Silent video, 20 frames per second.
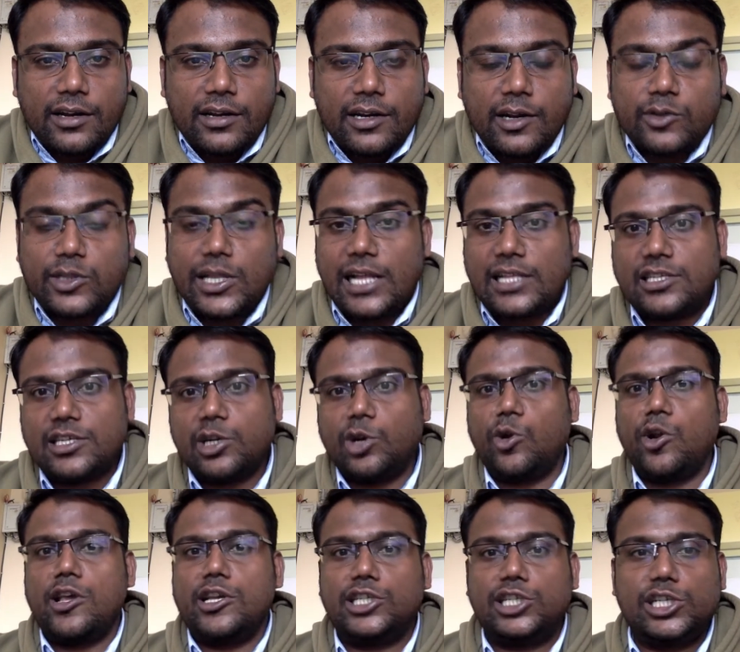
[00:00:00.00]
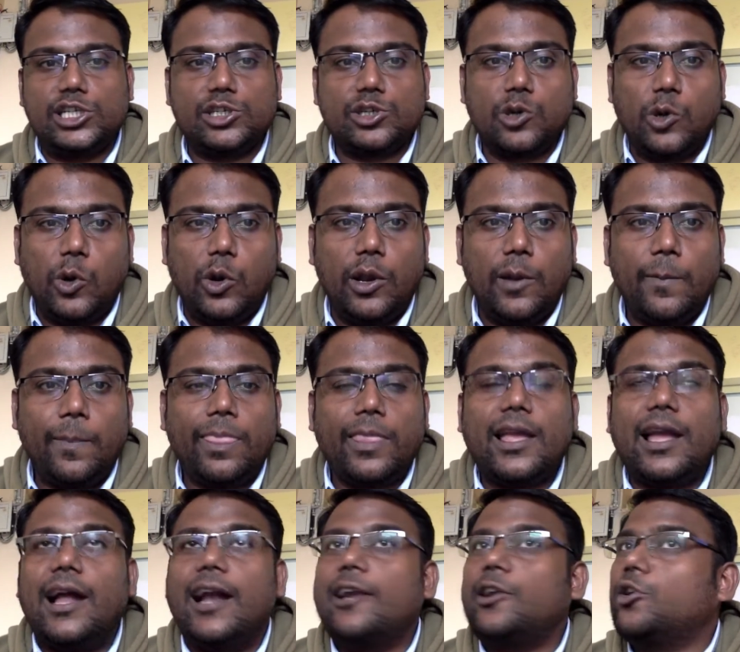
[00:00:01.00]
Now that's an audacious goal,
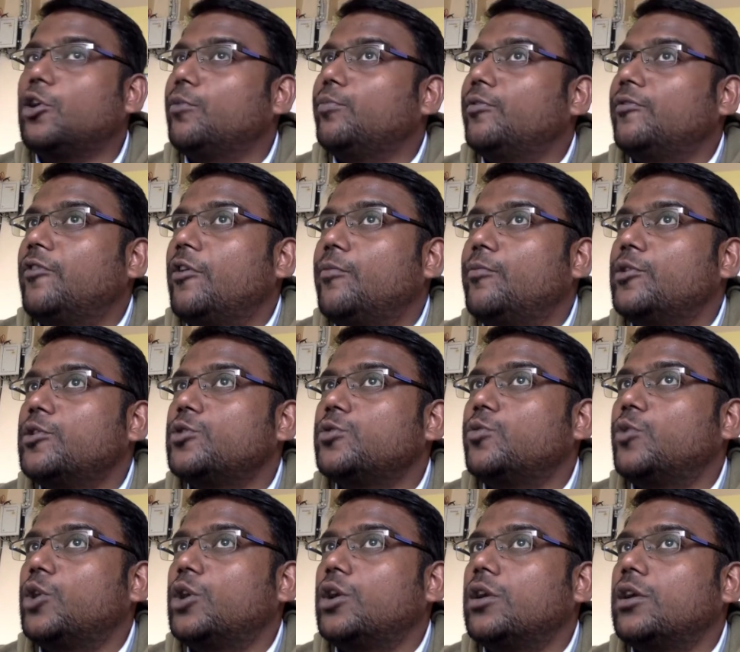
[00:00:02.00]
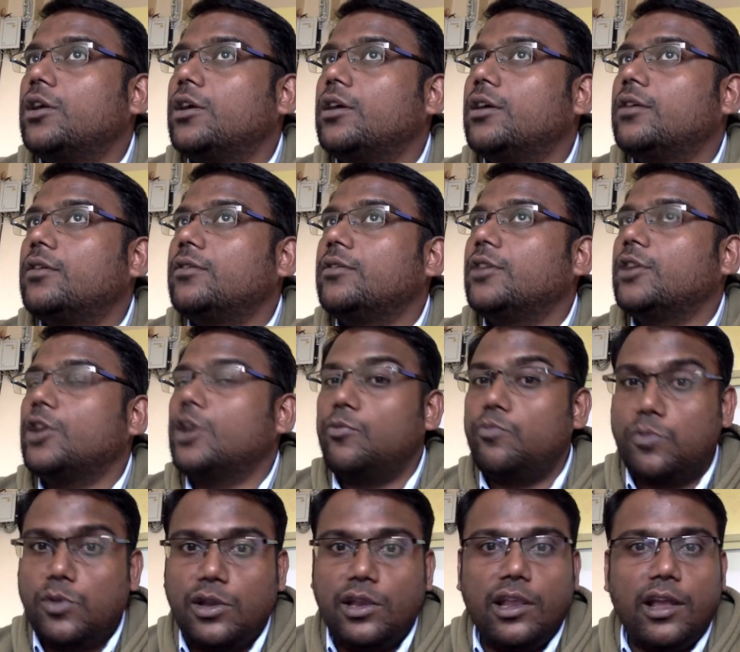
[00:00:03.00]
and top performers would
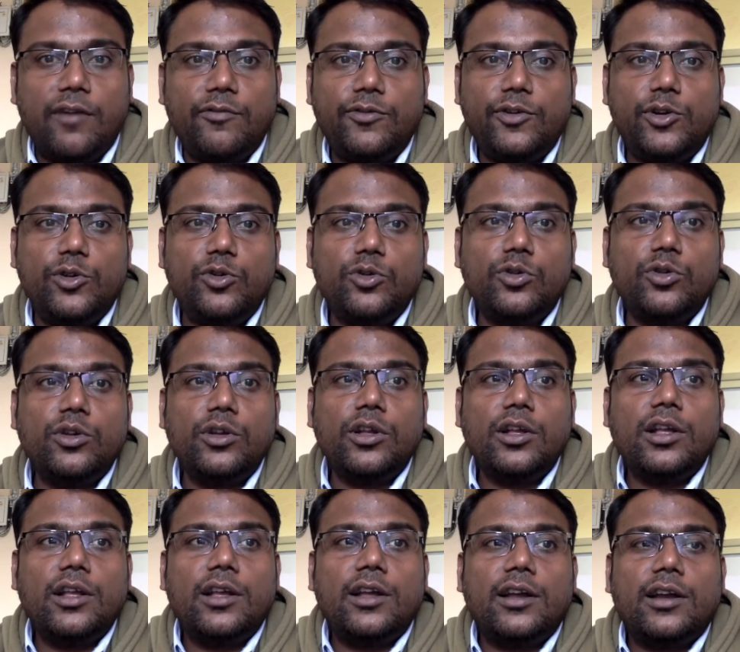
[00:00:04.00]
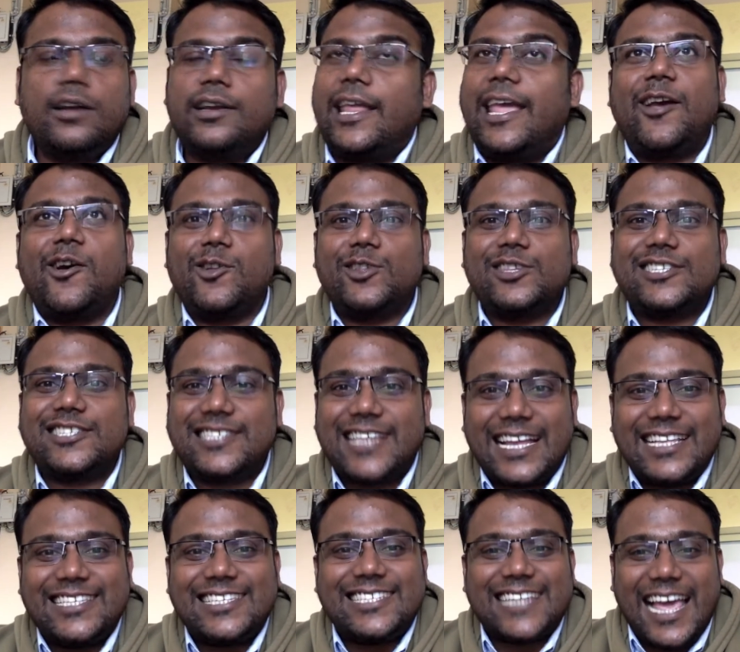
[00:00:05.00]
love to take on
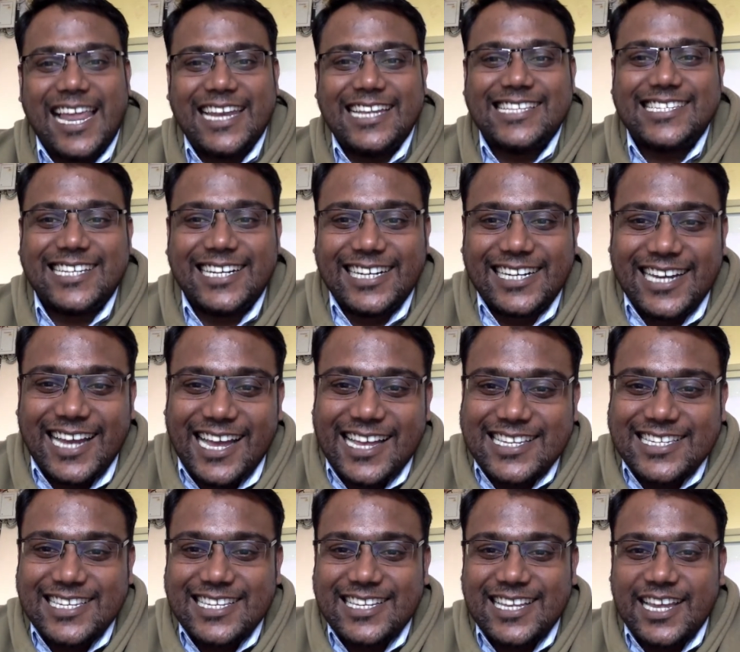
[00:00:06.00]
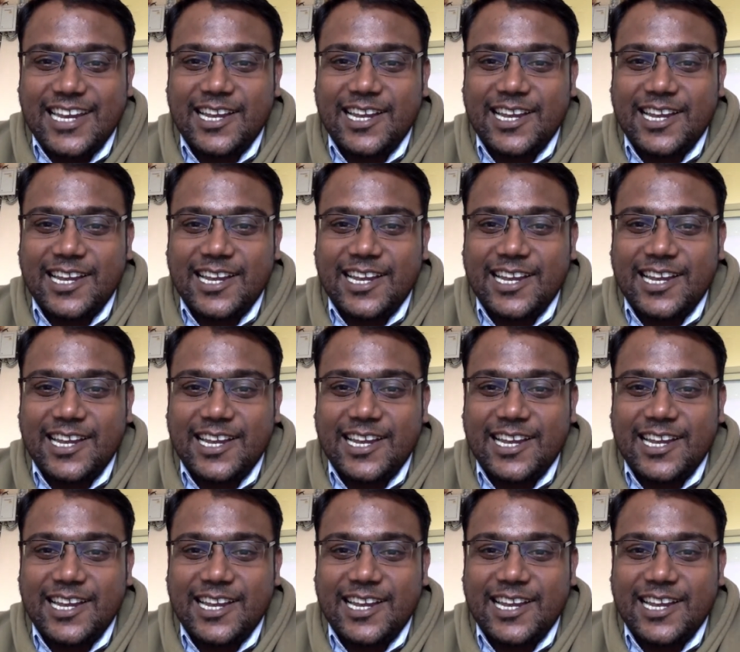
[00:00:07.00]
such challenging tasks.